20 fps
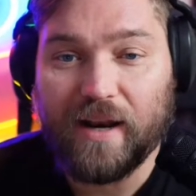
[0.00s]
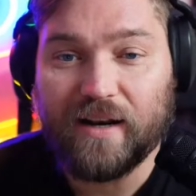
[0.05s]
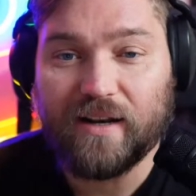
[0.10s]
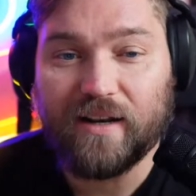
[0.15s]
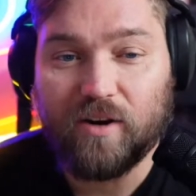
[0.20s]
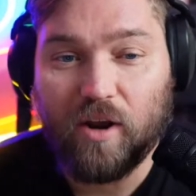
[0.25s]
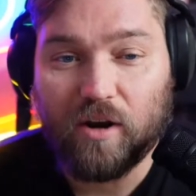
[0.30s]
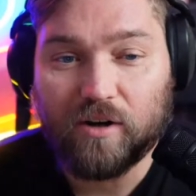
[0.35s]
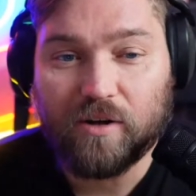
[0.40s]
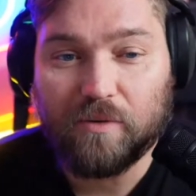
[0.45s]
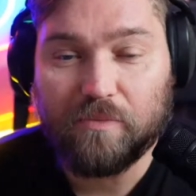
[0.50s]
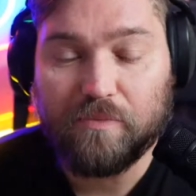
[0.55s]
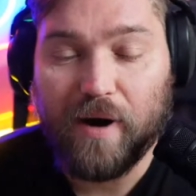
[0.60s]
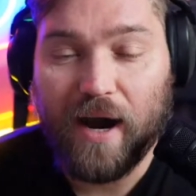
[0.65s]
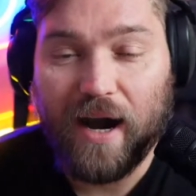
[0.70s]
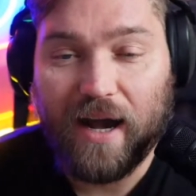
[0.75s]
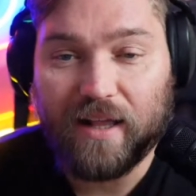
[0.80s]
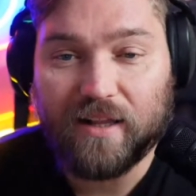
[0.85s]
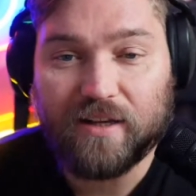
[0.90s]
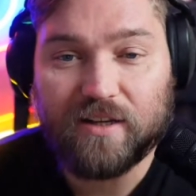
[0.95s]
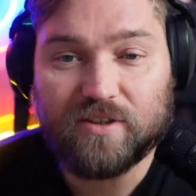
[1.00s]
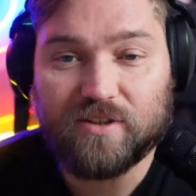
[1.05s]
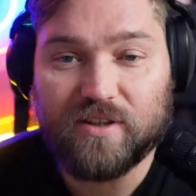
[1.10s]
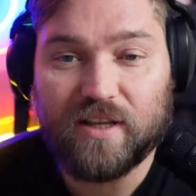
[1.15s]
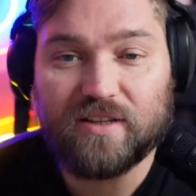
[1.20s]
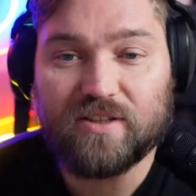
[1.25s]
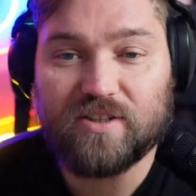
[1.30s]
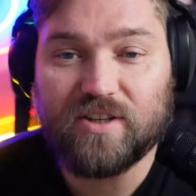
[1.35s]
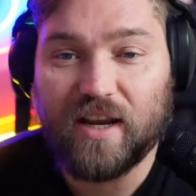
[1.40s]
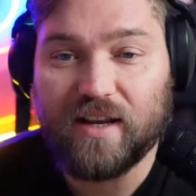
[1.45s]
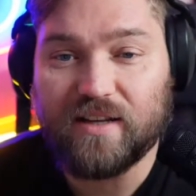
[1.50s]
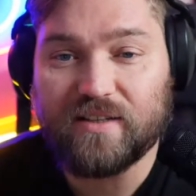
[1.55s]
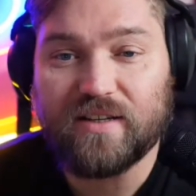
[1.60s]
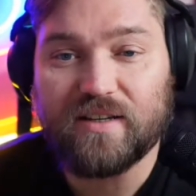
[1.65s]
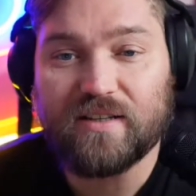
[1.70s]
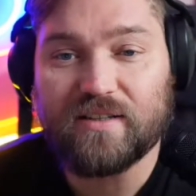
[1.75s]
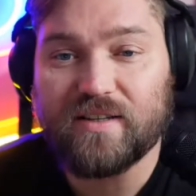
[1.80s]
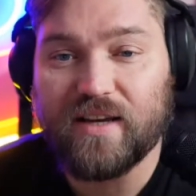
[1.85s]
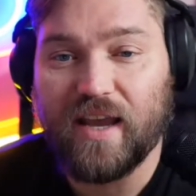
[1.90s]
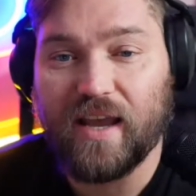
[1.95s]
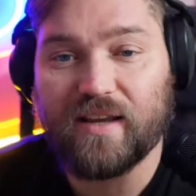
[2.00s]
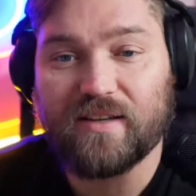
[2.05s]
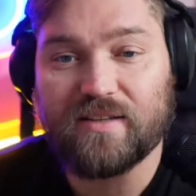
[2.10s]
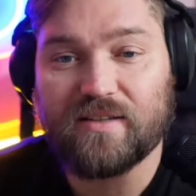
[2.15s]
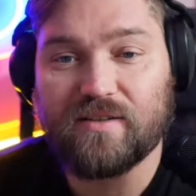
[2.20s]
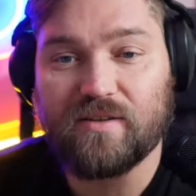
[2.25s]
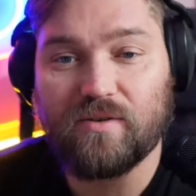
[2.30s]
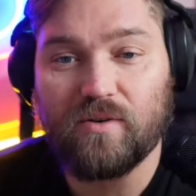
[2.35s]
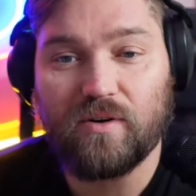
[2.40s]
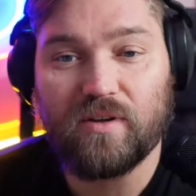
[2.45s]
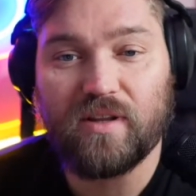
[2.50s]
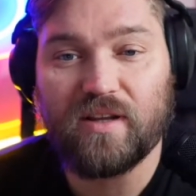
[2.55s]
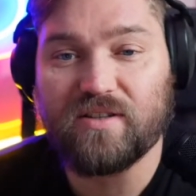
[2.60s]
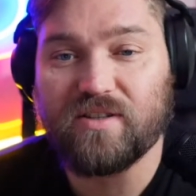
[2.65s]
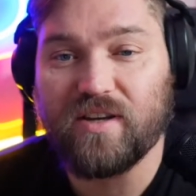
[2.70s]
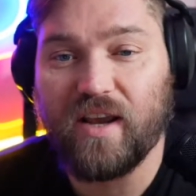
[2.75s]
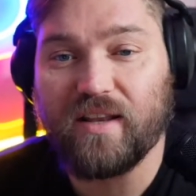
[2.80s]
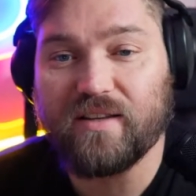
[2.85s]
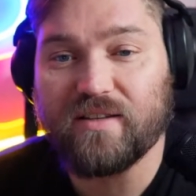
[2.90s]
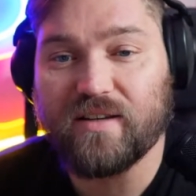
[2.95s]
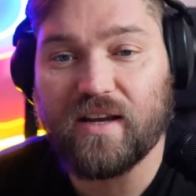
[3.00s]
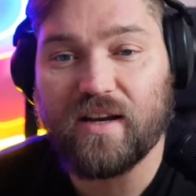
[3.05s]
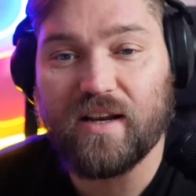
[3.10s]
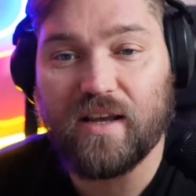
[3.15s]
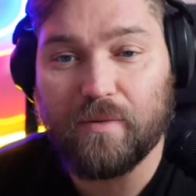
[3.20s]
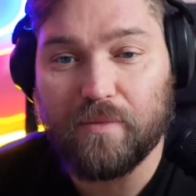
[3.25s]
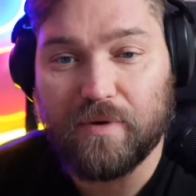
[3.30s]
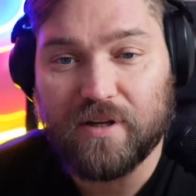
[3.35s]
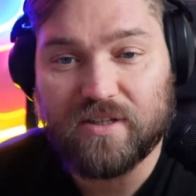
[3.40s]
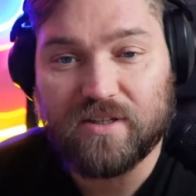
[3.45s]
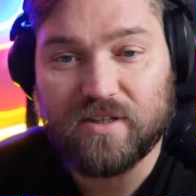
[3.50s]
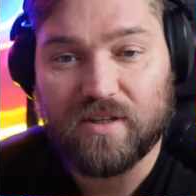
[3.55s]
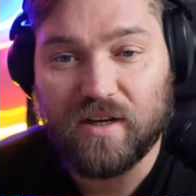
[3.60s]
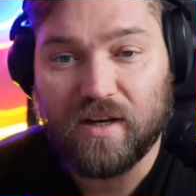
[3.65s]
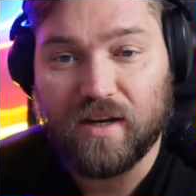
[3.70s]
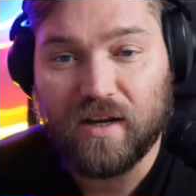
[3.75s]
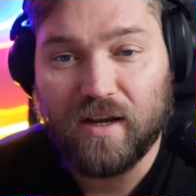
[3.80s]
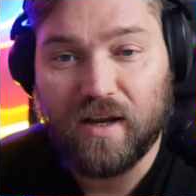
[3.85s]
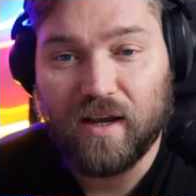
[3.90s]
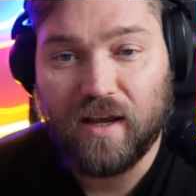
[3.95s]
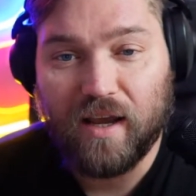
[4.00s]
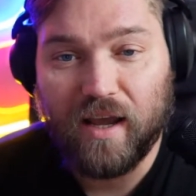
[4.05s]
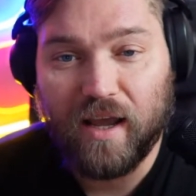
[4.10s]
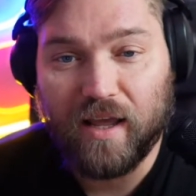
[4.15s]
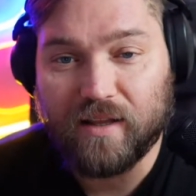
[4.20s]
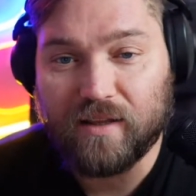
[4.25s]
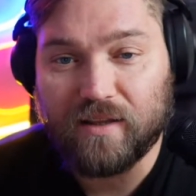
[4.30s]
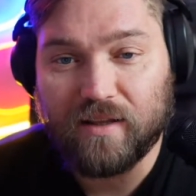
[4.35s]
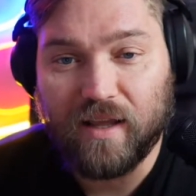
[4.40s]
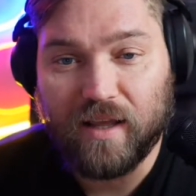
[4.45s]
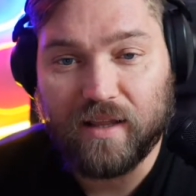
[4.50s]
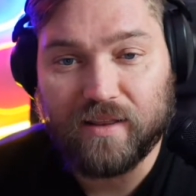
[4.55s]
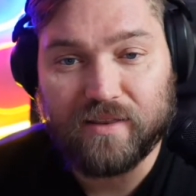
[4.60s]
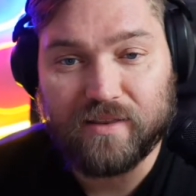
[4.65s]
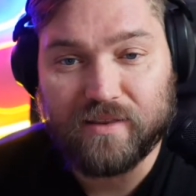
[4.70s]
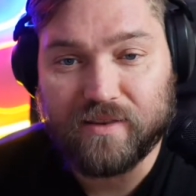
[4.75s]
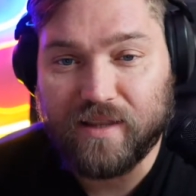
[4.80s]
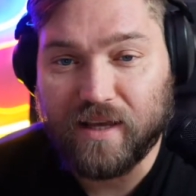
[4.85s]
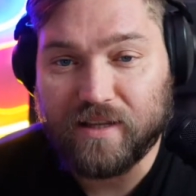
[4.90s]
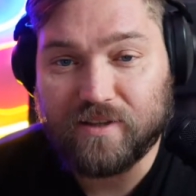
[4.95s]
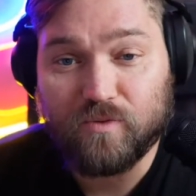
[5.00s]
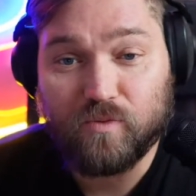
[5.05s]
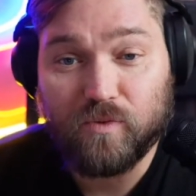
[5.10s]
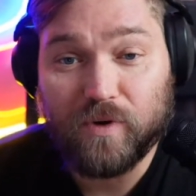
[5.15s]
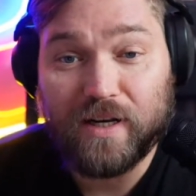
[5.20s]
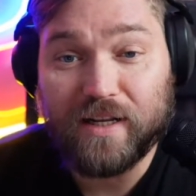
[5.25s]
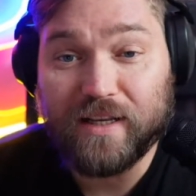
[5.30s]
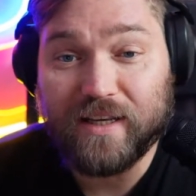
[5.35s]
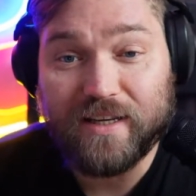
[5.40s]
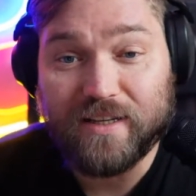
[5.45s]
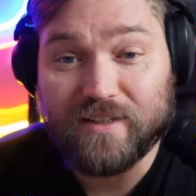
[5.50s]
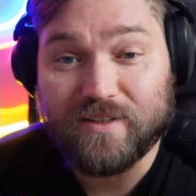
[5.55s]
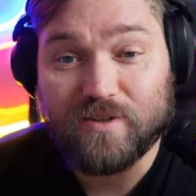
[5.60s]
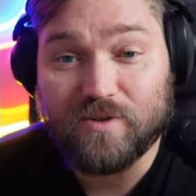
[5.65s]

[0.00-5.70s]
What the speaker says: not compile because they're changing text or they're changing an image, and that's really easy to